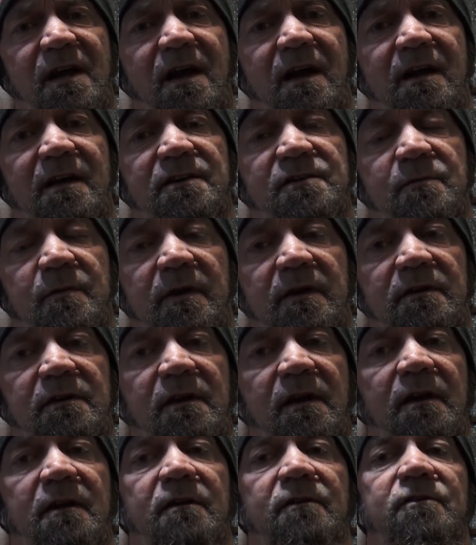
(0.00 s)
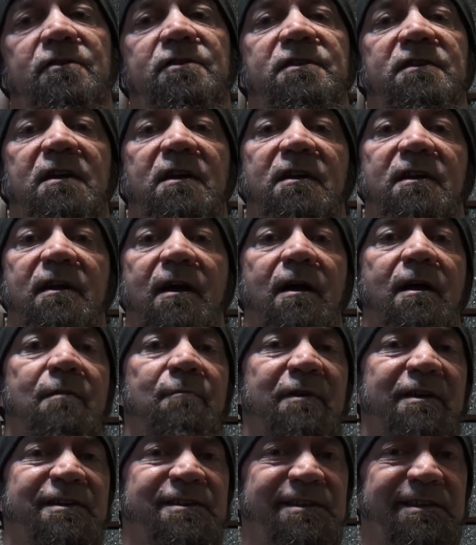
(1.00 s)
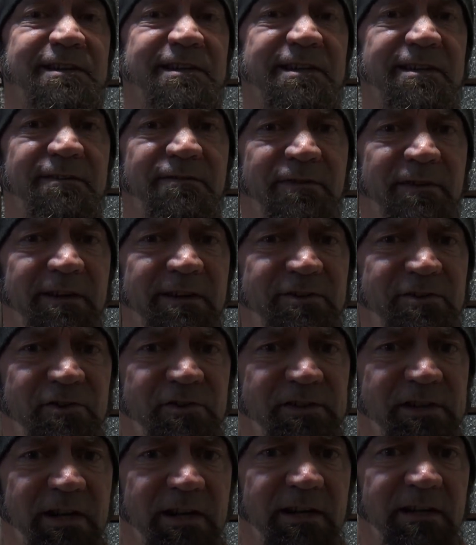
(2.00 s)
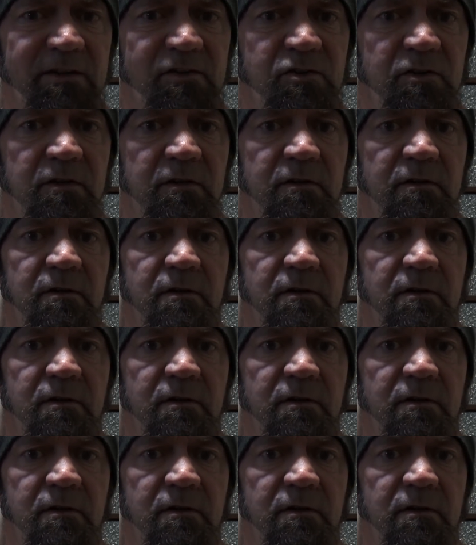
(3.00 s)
guys, man. You got to understand now, I'm like C.T. Fletcher's age.